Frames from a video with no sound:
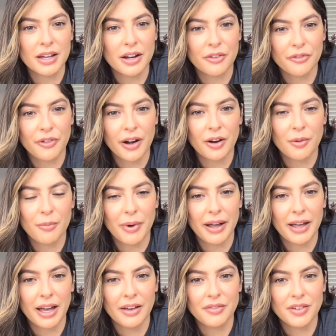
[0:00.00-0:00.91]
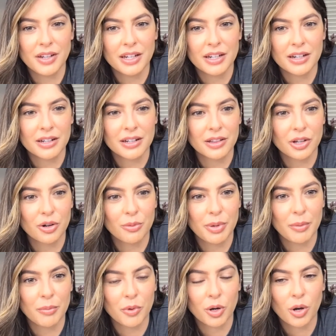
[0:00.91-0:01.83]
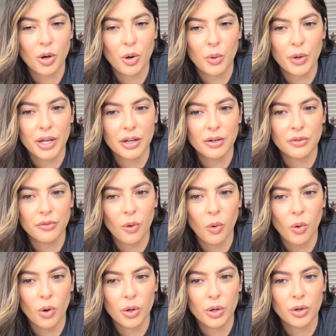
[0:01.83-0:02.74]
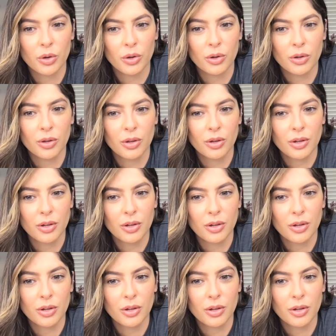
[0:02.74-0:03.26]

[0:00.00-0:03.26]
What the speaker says: air fryer might have needed a little bit more coating of oil.